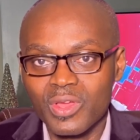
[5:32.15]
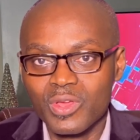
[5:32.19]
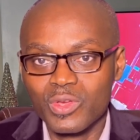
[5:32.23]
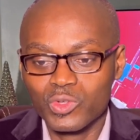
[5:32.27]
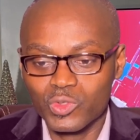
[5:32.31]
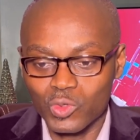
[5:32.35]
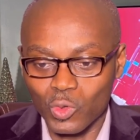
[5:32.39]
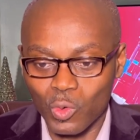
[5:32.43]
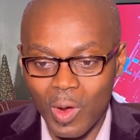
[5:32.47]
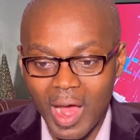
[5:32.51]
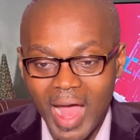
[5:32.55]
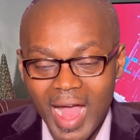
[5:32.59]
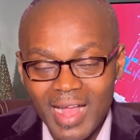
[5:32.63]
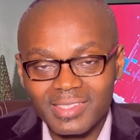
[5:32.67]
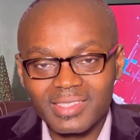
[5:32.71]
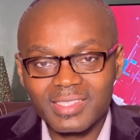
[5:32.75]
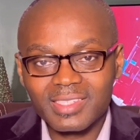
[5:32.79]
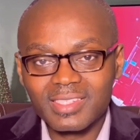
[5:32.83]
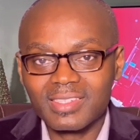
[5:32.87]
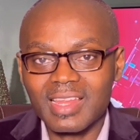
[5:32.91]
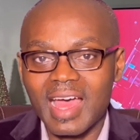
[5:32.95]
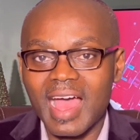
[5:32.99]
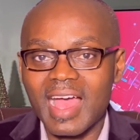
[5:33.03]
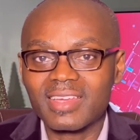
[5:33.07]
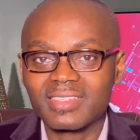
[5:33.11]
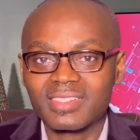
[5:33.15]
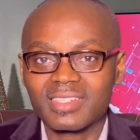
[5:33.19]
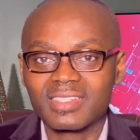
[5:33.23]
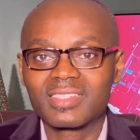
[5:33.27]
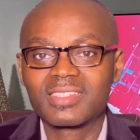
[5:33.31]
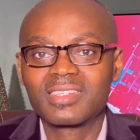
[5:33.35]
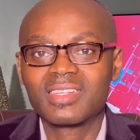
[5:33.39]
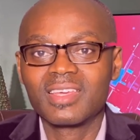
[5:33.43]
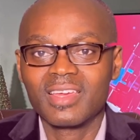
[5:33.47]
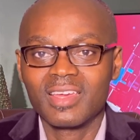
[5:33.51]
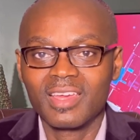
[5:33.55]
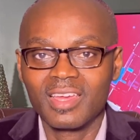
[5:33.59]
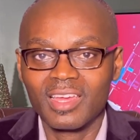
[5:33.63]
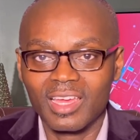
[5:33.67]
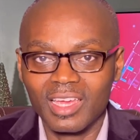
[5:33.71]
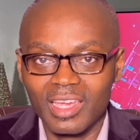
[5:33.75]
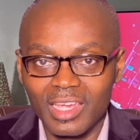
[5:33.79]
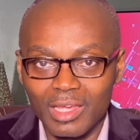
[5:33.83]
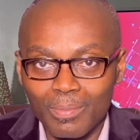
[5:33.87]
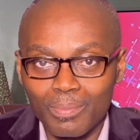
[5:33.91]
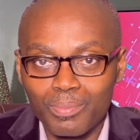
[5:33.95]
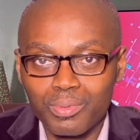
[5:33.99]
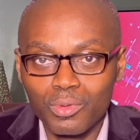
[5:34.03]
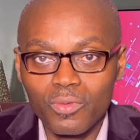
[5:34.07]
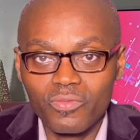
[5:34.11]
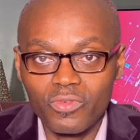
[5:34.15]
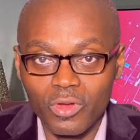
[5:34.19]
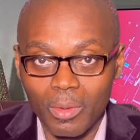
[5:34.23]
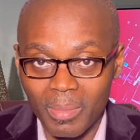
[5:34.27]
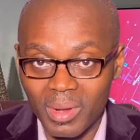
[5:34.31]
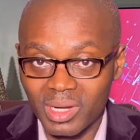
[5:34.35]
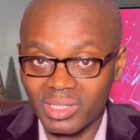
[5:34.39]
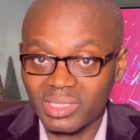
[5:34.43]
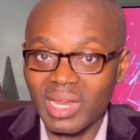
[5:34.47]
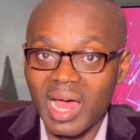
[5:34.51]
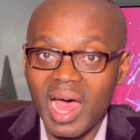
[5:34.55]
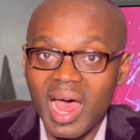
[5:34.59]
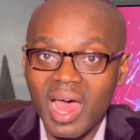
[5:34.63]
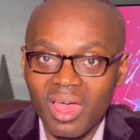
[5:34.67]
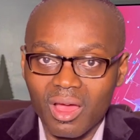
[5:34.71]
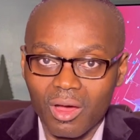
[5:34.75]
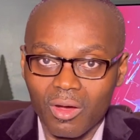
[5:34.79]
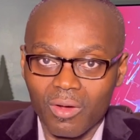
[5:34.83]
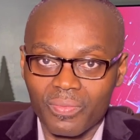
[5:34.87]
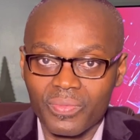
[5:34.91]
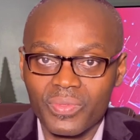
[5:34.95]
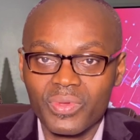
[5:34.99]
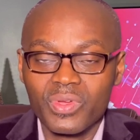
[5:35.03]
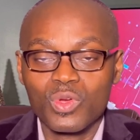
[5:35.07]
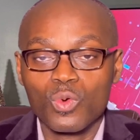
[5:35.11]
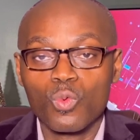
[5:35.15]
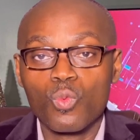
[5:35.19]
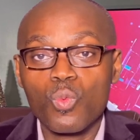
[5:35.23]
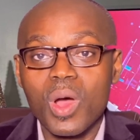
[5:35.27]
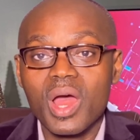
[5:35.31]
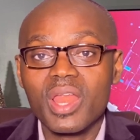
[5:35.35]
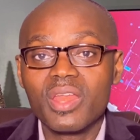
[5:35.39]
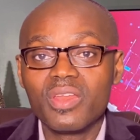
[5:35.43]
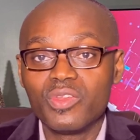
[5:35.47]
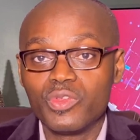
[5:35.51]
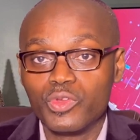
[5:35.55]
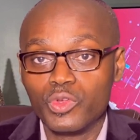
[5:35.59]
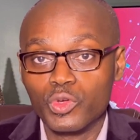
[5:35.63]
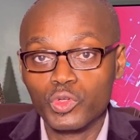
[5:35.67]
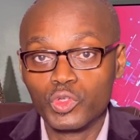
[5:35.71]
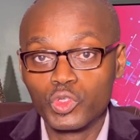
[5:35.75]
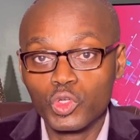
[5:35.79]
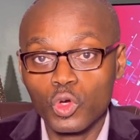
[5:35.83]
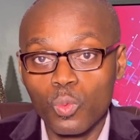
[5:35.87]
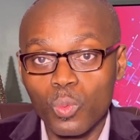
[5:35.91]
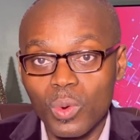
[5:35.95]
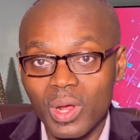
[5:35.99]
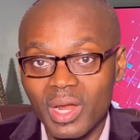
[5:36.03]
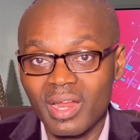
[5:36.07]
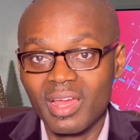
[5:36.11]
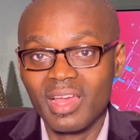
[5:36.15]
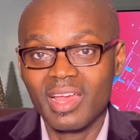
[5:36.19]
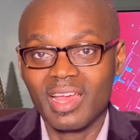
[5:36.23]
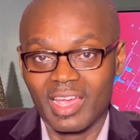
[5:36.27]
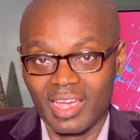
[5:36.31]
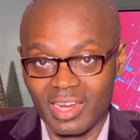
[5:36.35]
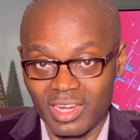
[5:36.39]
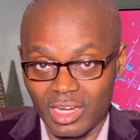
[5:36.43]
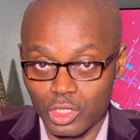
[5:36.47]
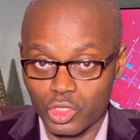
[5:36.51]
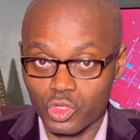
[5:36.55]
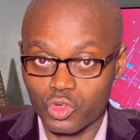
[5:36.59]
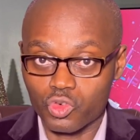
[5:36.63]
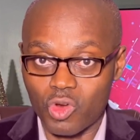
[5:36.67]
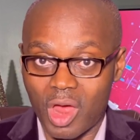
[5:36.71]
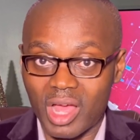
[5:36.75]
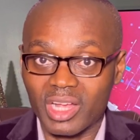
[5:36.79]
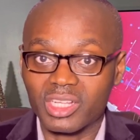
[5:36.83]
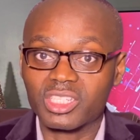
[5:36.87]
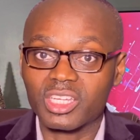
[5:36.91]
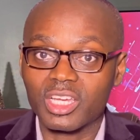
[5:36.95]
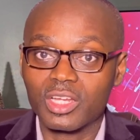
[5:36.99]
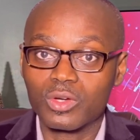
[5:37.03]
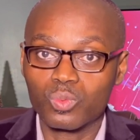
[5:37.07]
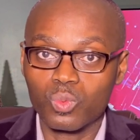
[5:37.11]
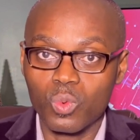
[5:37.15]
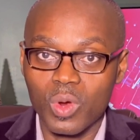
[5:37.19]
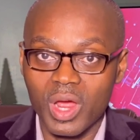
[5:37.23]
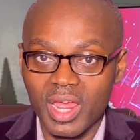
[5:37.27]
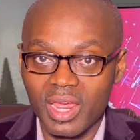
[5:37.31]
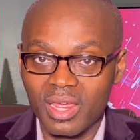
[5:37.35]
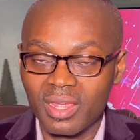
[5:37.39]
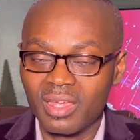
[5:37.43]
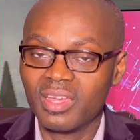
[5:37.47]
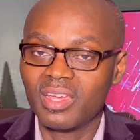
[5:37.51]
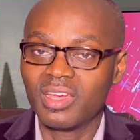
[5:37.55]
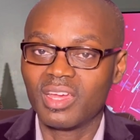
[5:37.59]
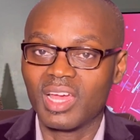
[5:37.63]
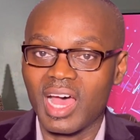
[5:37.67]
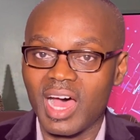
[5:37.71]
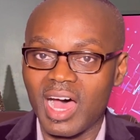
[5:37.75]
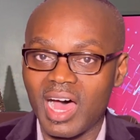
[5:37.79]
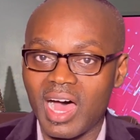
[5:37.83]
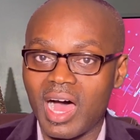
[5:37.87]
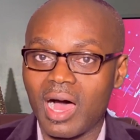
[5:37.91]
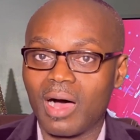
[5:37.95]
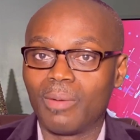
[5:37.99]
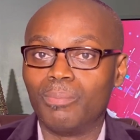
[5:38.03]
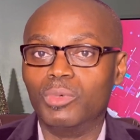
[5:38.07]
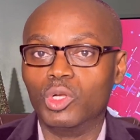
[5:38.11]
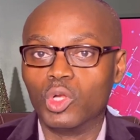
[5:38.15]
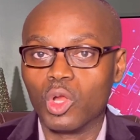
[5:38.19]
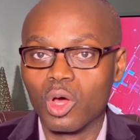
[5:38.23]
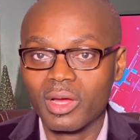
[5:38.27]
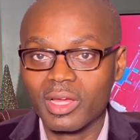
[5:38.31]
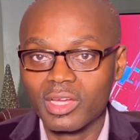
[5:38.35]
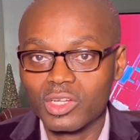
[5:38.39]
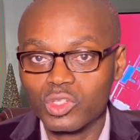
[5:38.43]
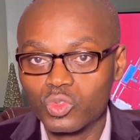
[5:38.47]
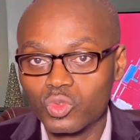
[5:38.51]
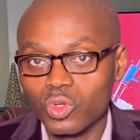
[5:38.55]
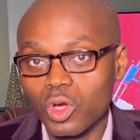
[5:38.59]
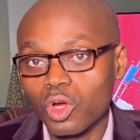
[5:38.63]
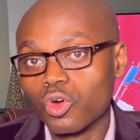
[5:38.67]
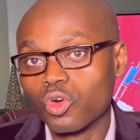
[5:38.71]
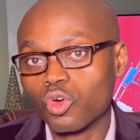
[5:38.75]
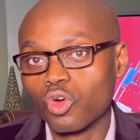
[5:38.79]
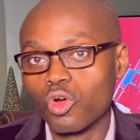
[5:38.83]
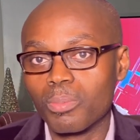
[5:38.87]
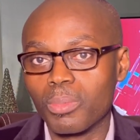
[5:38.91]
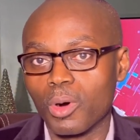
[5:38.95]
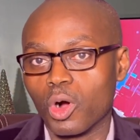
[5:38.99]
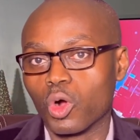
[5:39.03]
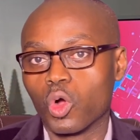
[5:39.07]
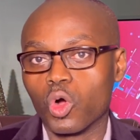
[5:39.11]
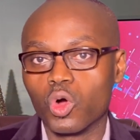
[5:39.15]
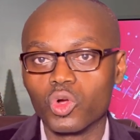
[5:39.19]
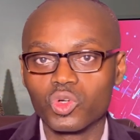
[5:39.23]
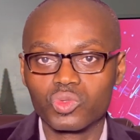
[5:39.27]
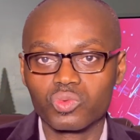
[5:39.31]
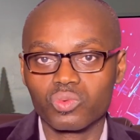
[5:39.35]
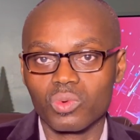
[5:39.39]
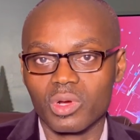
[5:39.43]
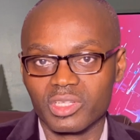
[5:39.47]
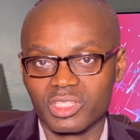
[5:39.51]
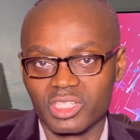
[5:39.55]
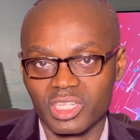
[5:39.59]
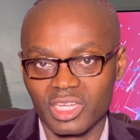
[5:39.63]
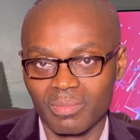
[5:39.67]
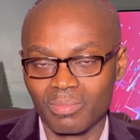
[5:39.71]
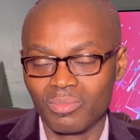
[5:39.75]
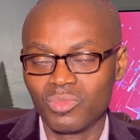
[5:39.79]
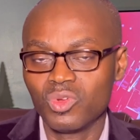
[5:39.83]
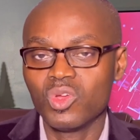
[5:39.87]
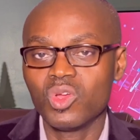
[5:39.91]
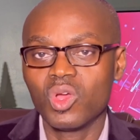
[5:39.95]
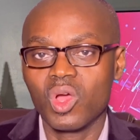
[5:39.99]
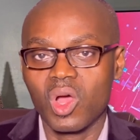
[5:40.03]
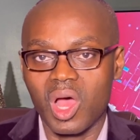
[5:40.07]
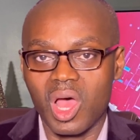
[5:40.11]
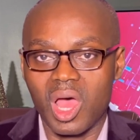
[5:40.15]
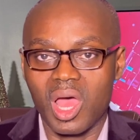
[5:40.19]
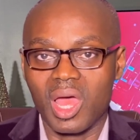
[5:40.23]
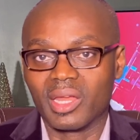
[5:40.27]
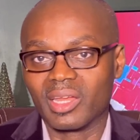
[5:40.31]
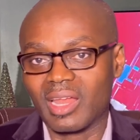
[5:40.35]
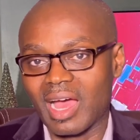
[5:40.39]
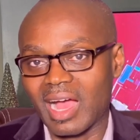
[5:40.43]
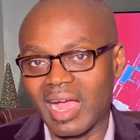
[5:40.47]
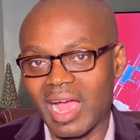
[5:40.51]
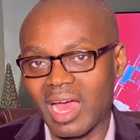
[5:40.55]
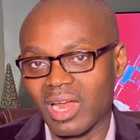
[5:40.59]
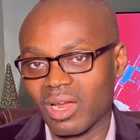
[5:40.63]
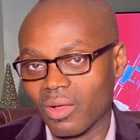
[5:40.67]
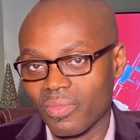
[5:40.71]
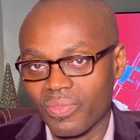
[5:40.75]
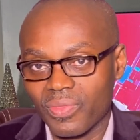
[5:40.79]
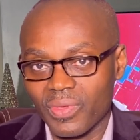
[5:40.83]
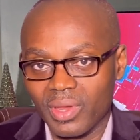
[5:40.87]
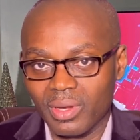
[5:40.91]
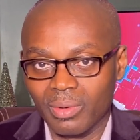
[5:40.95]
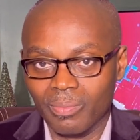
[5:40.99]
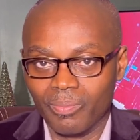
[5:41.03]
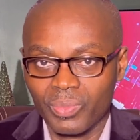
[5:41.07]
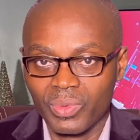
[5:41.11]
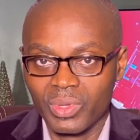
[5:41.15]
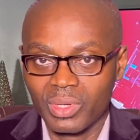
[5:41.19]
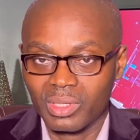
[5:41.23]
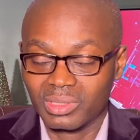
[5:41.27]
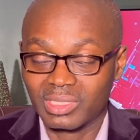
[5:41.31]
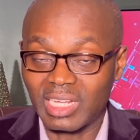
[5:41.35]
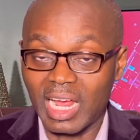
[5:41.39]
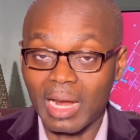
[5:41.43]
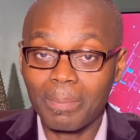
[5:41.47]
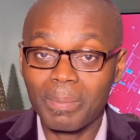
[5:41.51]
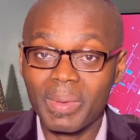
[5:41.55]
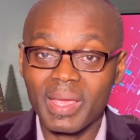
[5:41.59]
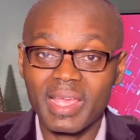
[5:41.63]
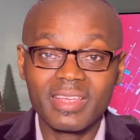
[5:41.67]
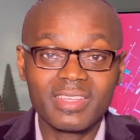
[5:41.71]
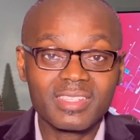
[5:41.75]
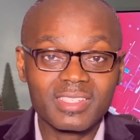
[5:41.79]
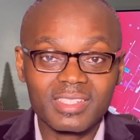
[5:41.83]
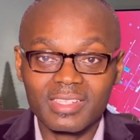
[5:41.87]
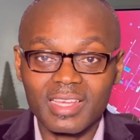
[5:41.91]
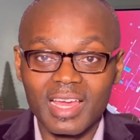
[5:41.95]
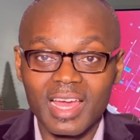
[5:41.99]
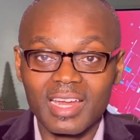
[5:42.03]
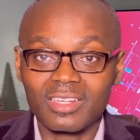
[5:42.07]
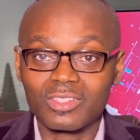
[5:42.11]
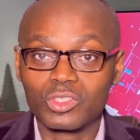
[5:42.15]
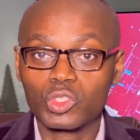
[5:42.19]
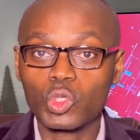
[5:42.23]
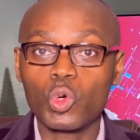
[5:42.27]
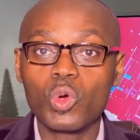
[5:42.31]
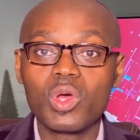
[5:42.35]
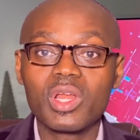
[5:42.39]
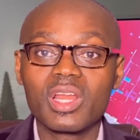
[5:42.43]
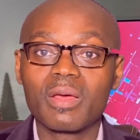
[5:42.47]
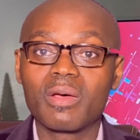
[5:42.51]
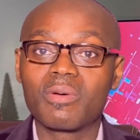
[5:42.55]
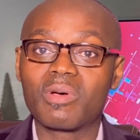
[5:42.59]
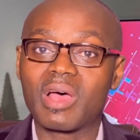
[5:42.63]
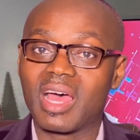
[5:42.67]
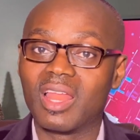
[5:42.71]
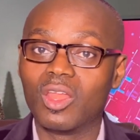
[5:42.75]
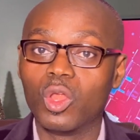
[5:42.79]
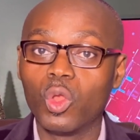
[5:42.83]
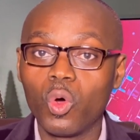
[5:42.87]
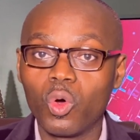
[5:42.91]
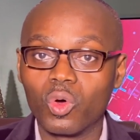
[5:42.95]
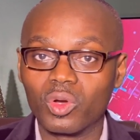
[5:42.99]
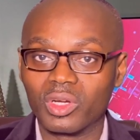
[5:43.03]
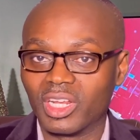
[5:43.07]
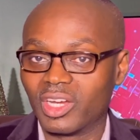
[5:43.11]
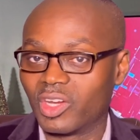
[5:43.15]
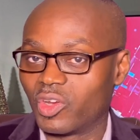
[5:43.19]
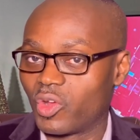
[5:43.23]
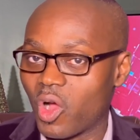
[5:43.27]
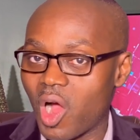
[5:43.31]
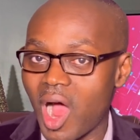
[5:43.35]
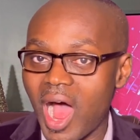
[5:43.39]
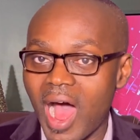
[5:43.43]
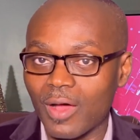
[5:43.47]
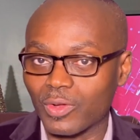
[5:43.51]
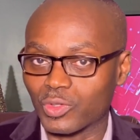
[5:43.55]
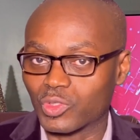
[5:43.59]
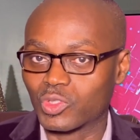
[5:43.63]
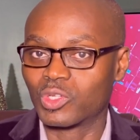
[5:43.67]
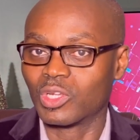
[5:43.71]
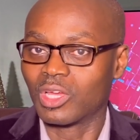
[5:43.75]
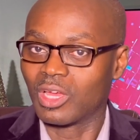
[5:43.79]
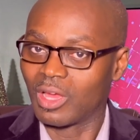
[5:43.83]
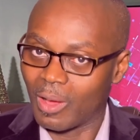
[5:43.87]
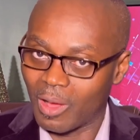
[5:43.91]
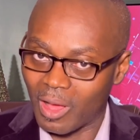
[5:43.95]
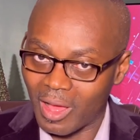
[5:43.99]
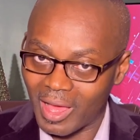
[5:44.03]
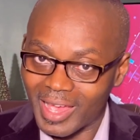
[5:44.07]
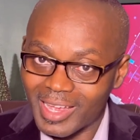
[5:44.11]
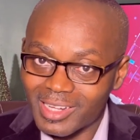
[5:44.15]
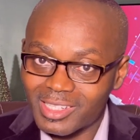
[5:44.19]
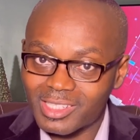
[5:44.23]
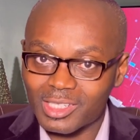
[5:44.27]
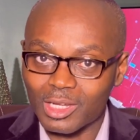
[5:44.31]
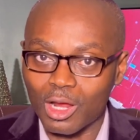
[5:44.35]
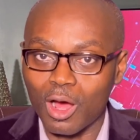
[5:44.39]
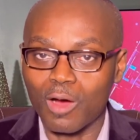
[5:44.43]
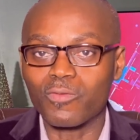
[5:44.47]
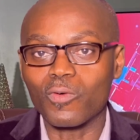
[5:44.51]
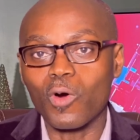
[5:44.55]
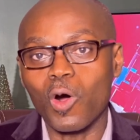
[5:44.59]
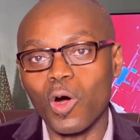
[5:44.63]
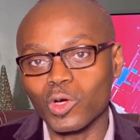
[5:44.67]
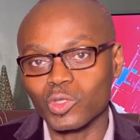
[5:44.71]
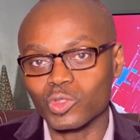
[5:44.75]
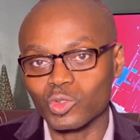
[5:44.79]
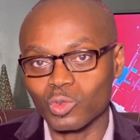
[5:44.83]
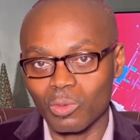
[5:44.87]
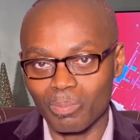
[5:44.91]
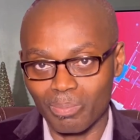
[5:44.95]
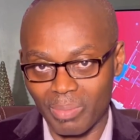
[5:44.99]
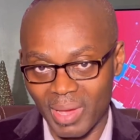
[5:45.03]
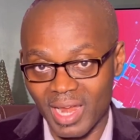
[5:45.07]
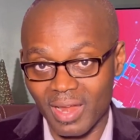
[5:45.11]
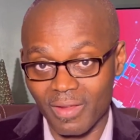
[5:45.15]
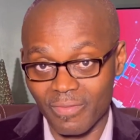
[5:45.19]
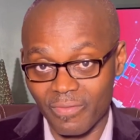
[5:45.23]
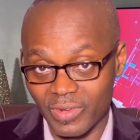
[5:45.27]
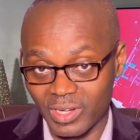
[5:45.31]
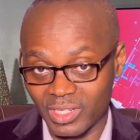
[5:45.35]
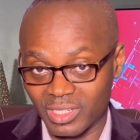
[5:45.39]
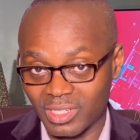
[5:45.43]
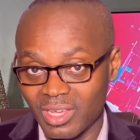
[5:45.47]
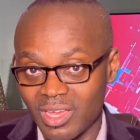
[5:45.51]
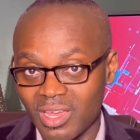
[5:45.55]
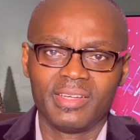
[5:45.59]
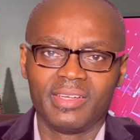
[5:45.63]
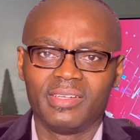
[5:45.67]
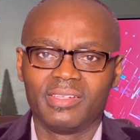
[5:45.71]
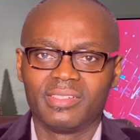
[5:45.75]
So exercises improve your mental health when you do it in a structured way, belonging to a group or going to a gym and that kind of thing. That being said, doing it alone in your house itself also benefits.